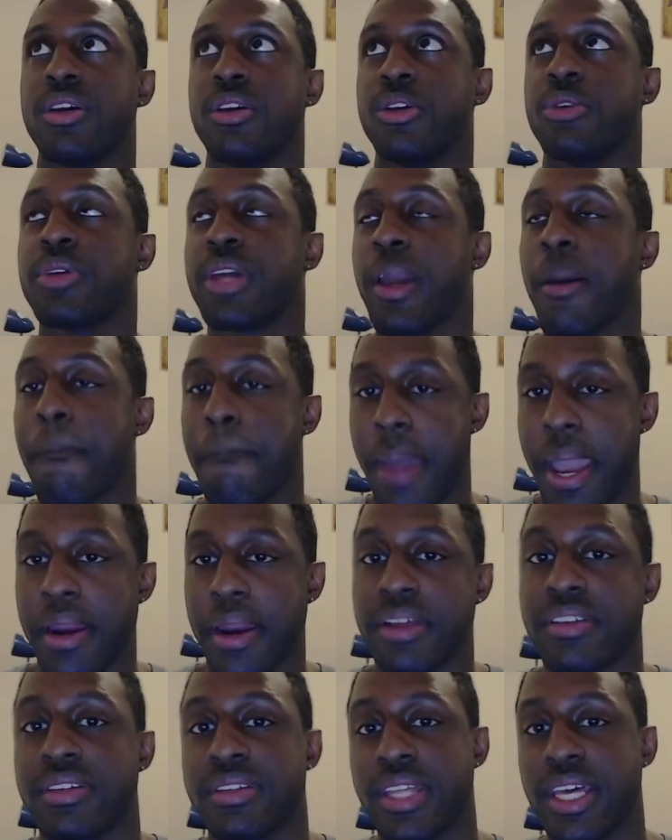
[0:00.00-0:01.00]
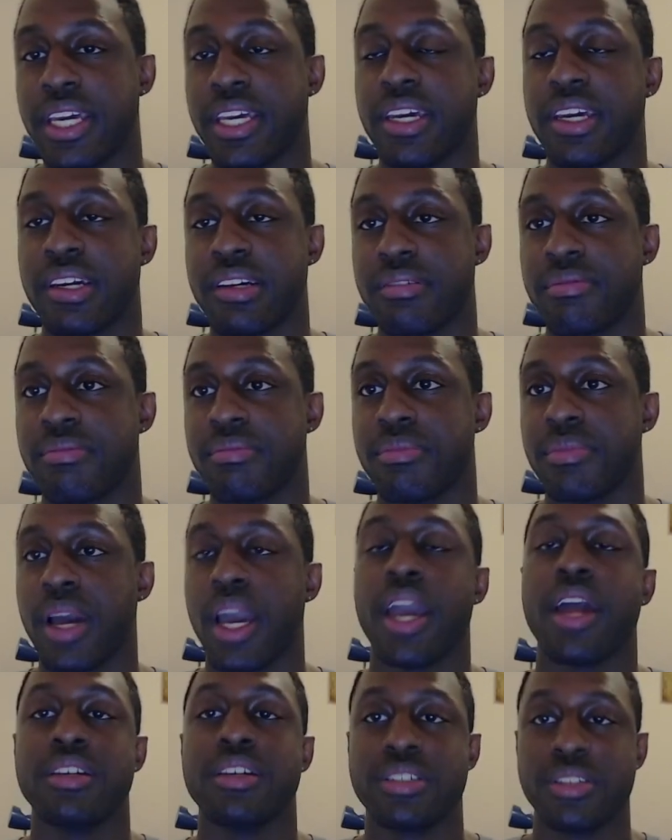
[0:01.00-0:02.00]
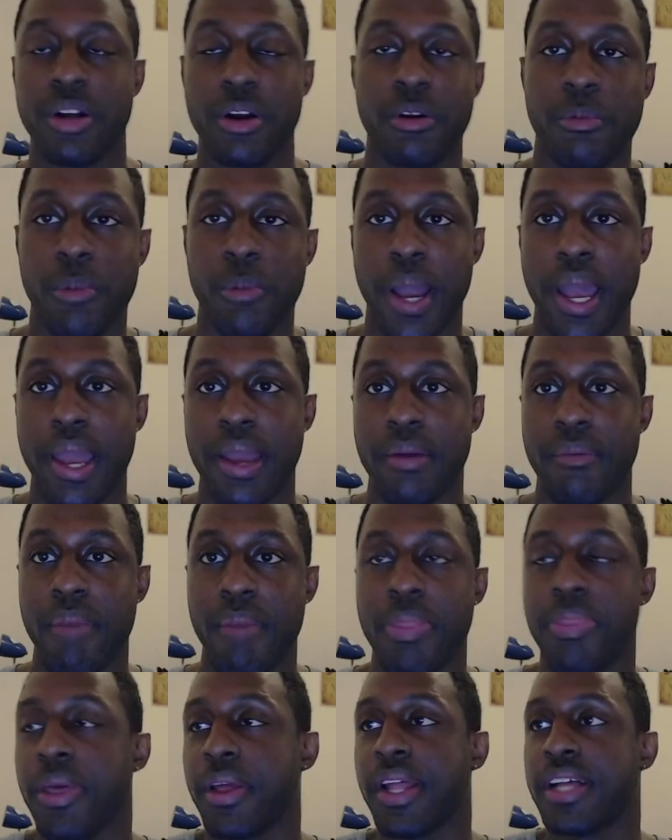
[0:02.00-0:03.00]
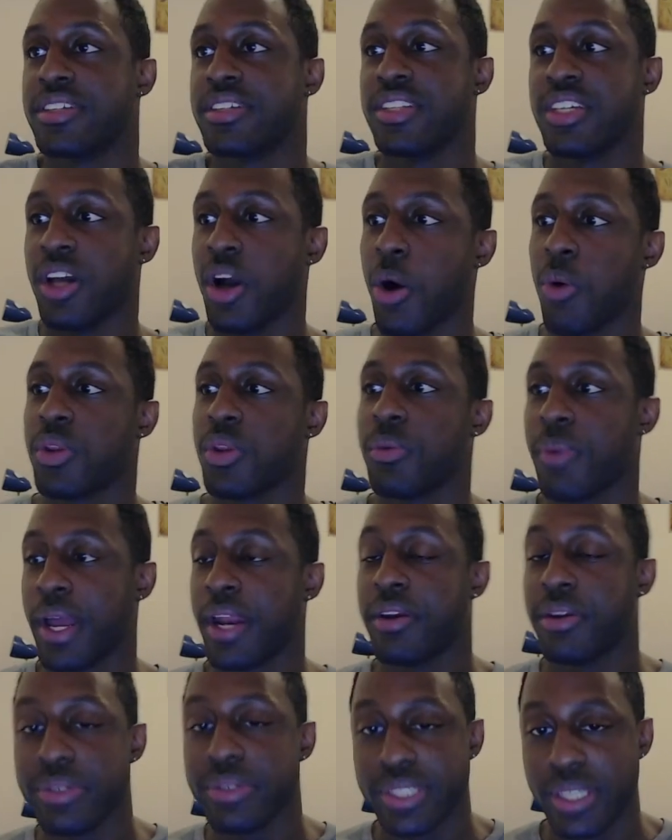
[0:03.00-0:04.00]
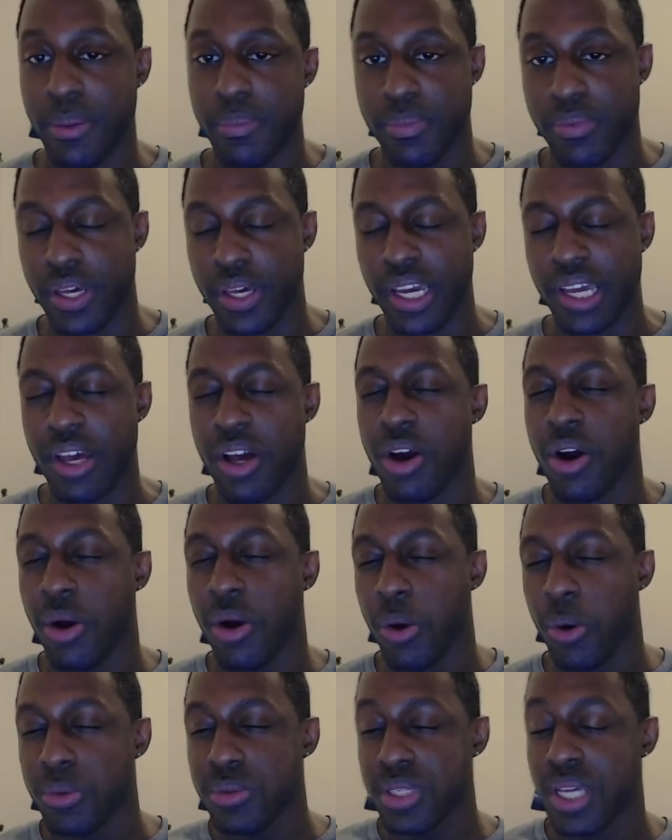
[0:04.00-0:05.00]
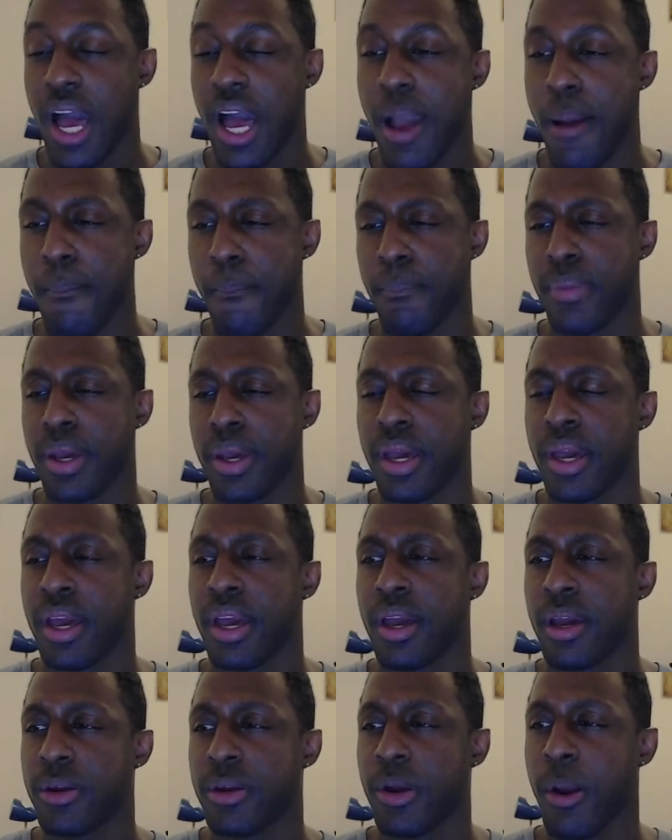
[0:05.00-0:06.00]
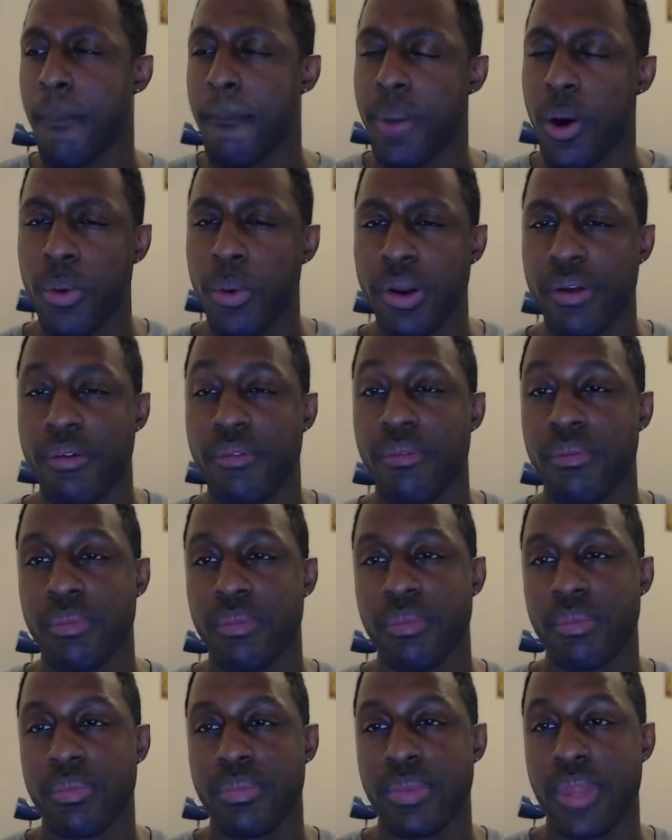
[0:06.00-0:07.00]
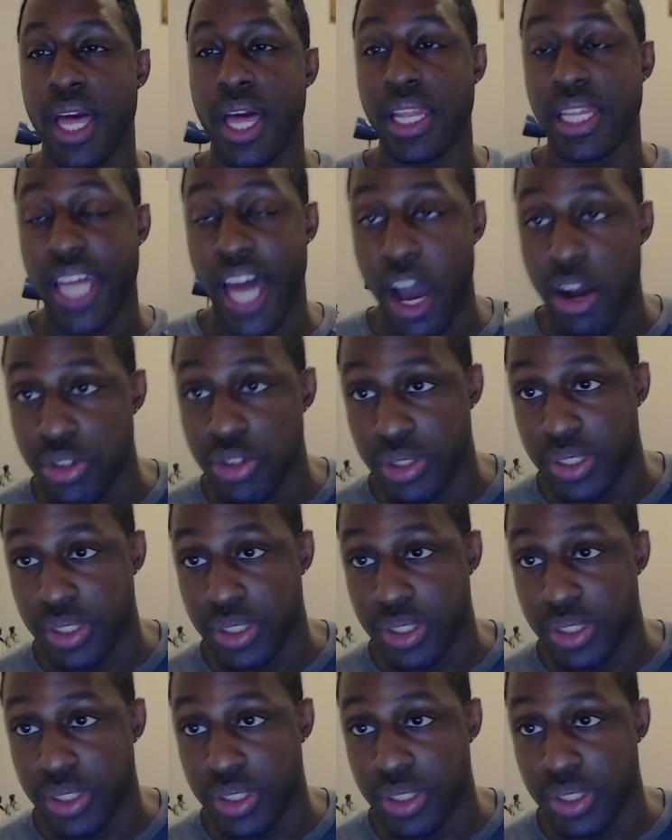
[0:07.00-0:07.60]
you can get baited into thinking in a certain way and think this is the only way to do something. Whole time, your opponent, they allowed